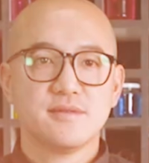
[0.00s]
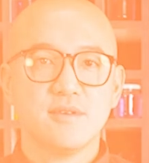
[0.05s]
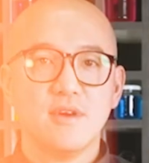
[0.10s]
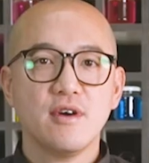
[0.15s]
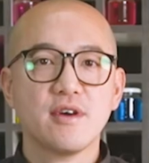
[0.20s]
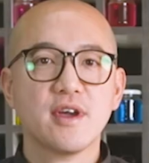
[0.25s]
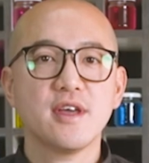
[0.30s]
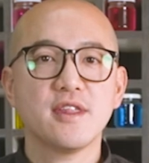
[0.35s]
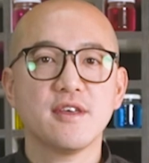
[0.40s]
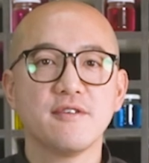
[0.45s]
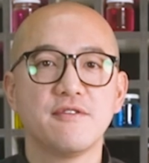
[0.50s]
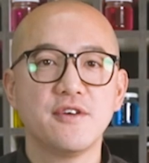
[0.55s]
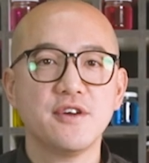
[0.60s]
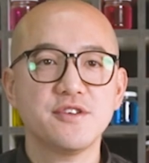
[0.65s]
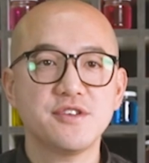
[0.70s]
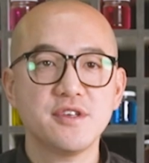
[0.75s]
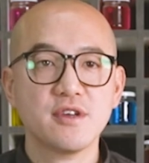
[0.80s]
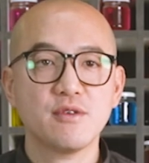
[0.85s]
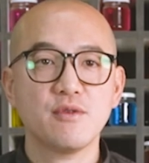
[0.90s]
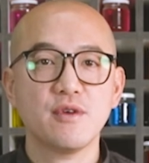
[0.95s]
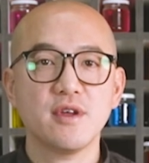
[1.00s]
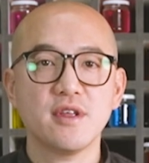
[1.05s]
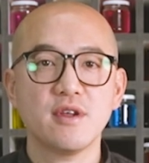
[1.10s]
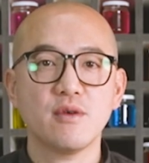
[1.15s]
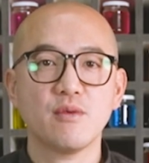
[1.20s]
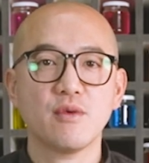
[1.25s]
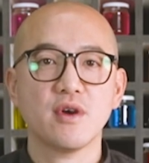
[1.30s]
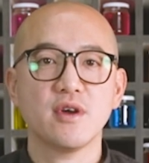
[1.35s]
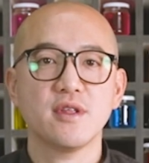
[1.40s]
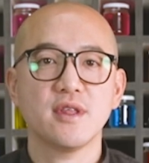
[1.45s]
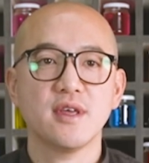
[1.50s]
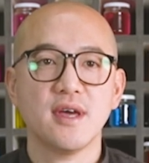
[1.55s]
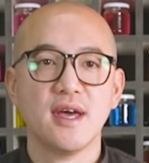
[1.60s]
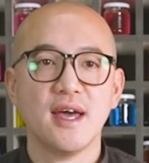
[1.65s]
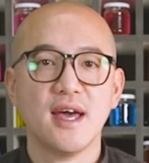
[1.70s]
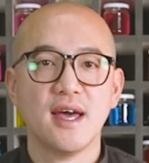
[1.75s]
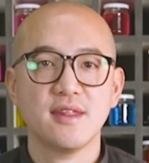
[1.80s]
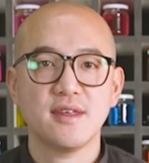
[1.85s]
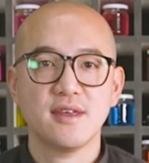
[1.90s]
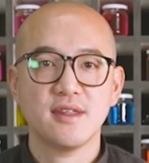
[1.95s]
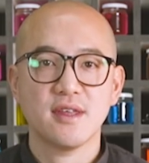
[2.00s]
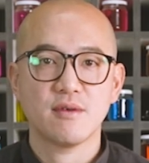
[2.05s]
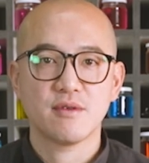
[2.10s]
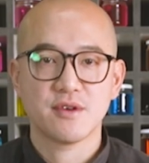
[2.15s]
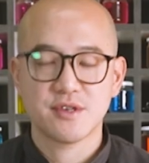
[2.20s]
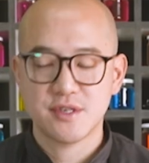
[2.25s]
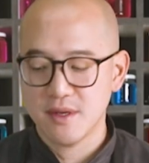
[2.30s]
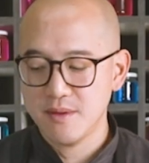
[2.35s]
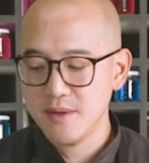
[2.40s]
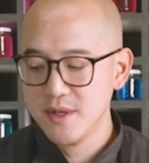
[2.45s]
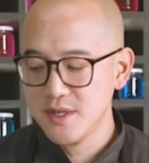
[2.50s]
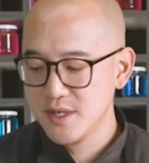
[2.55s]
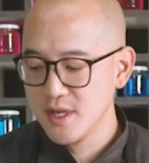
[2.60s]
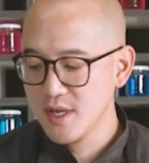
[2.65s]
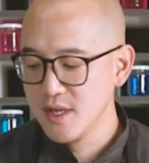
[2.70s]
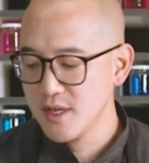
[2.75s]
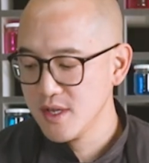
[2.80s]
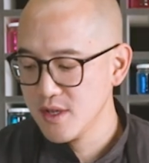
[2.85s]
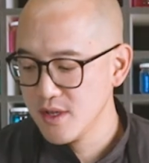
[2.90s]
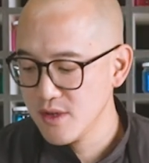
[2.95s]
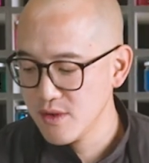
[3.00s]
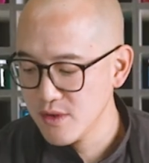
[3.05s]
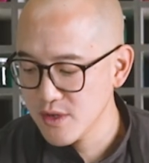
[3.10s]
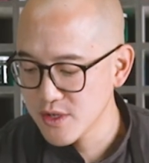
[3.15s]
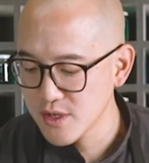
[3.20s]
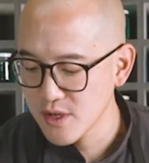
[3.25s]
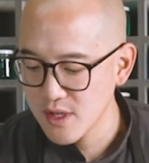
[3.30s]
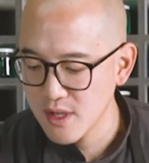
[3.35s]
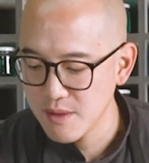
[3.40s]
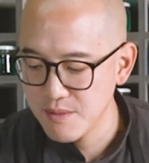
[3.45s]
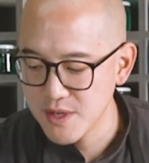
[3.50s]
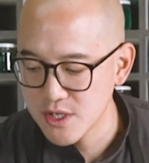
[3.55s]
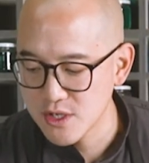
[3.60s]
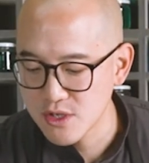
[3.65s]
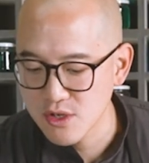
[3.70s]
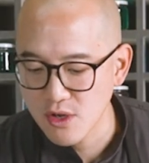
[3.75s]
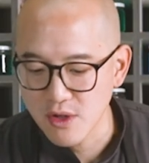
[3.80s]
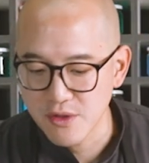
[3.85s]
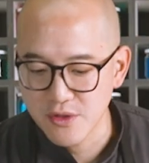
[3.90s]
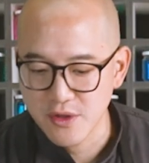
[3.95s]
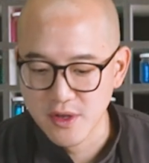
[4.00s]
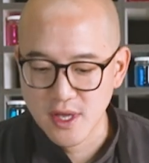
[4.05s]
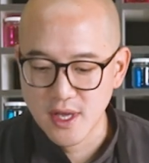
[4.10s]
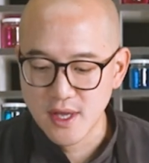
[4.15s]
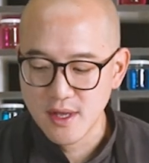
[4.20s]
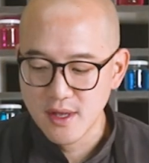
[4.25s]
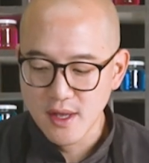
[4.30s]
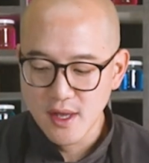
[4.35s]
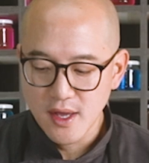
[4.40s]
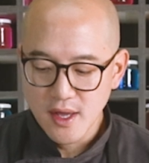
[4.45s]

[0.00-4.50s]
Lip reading: Okay, the first ingredient we're going to add in our ceviche is going to be salt, okay?